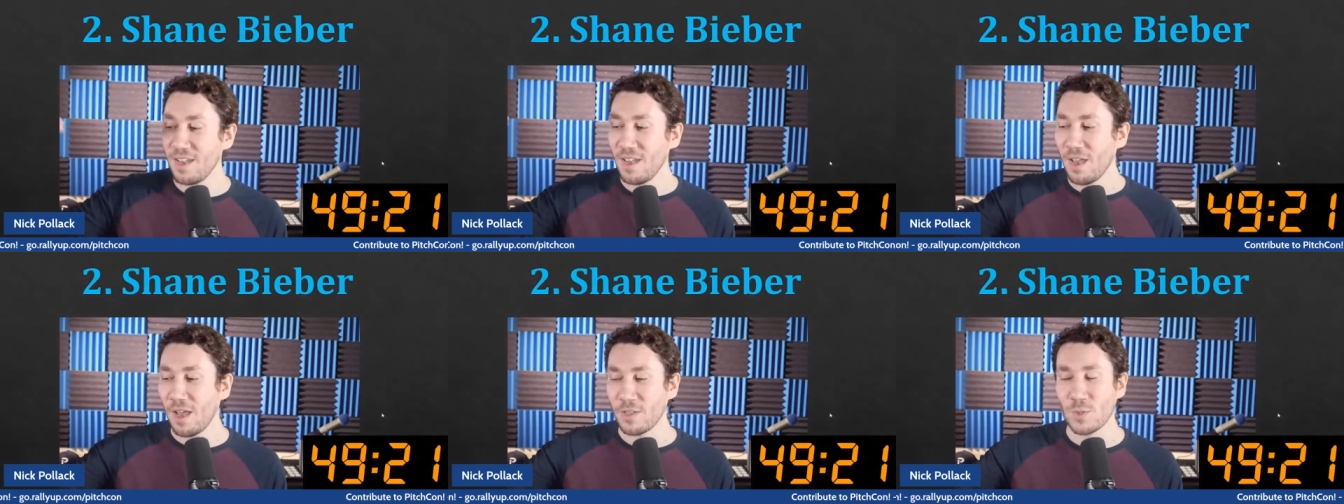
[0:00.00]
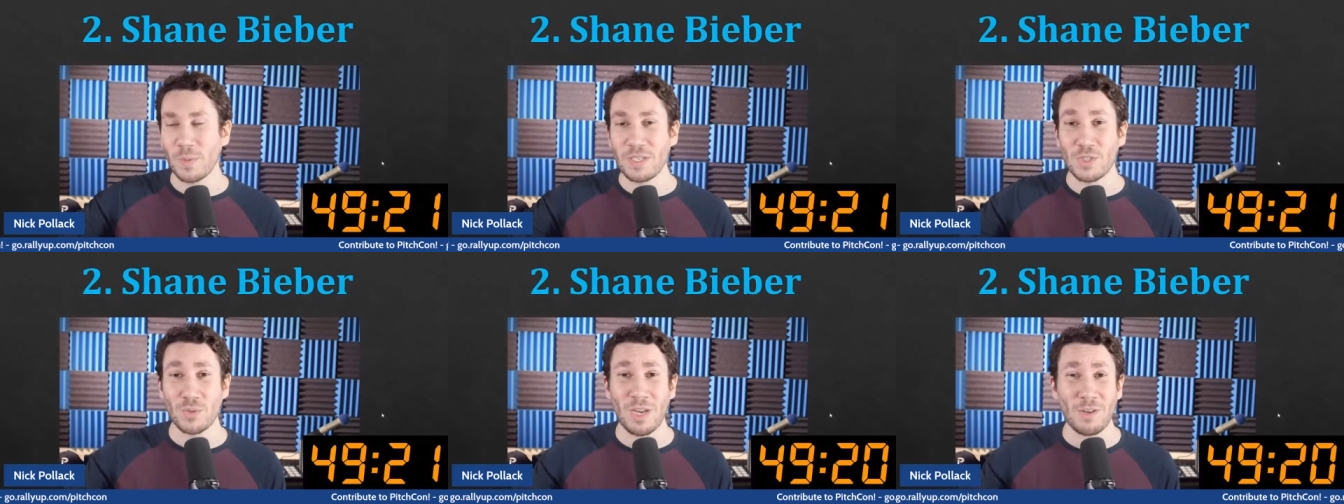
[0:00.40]
uh,
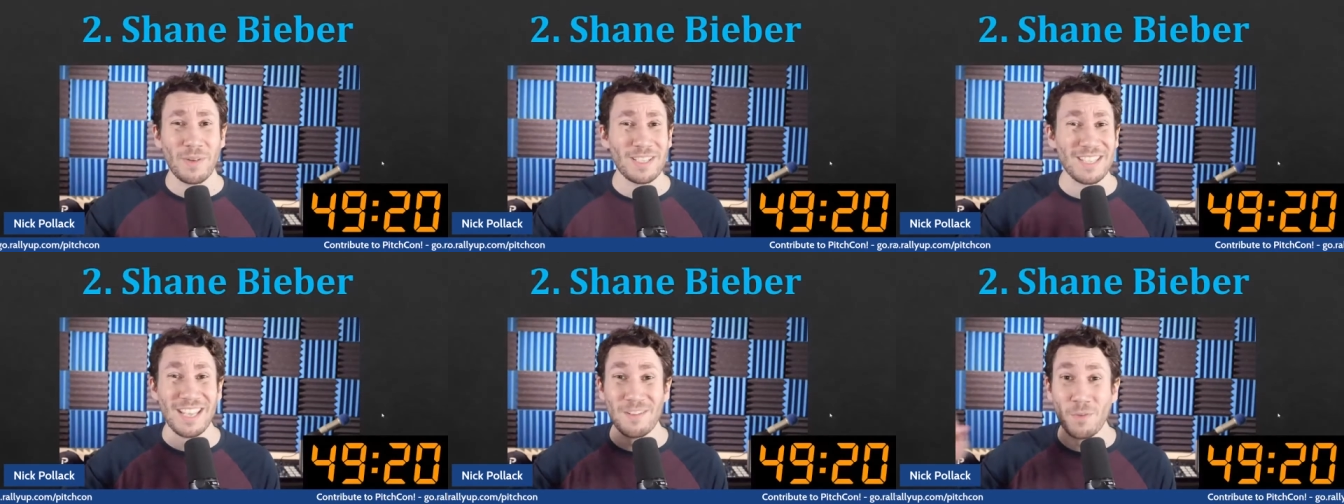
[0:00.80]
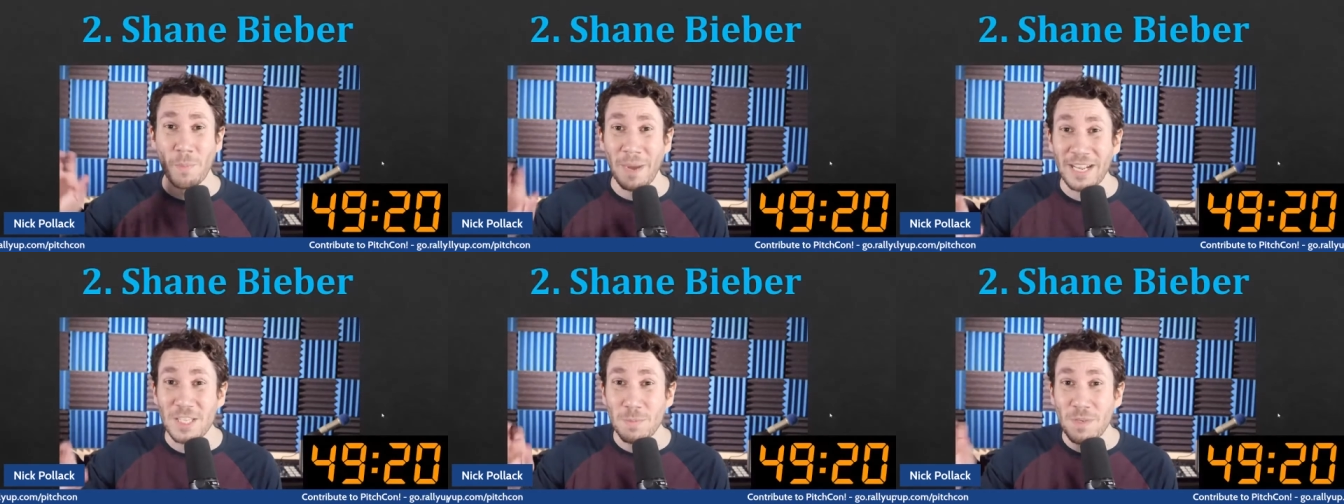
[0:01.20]
swing strike rates. It
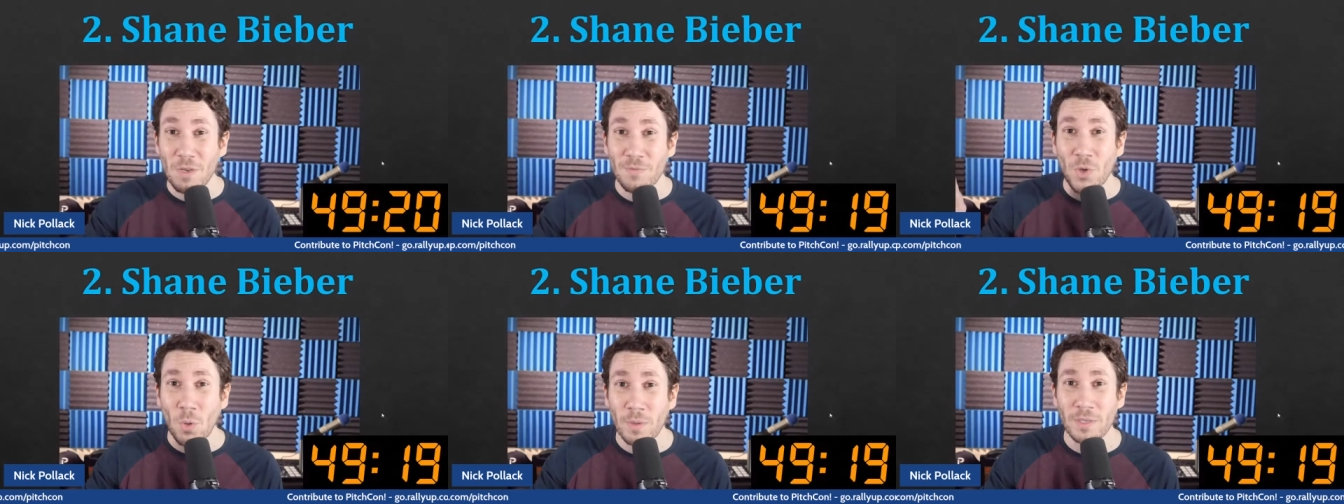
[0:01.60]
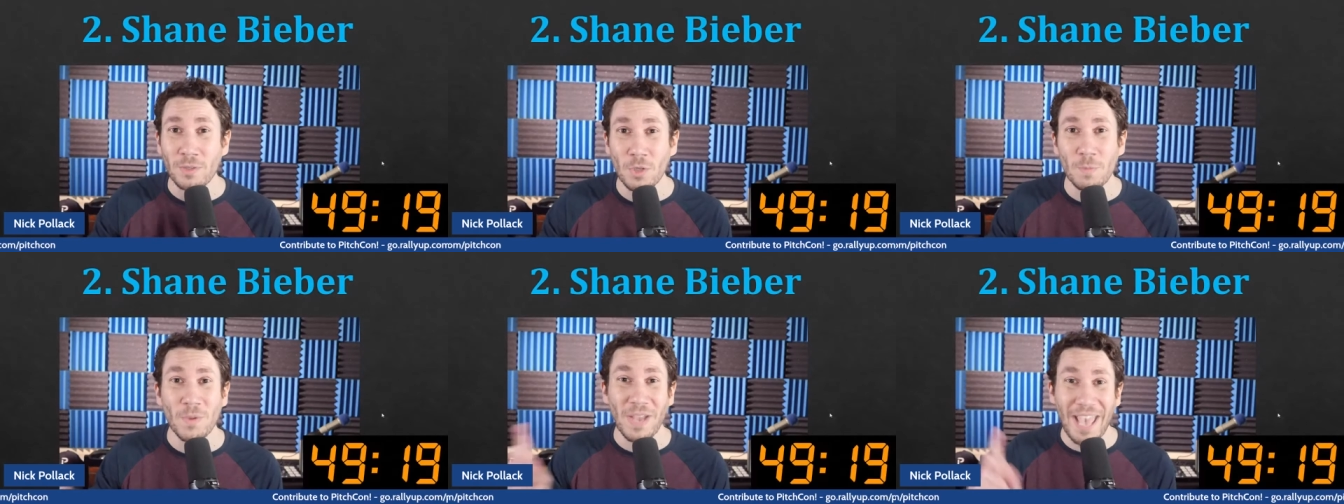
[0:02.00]
reminds me of Corey Kluber.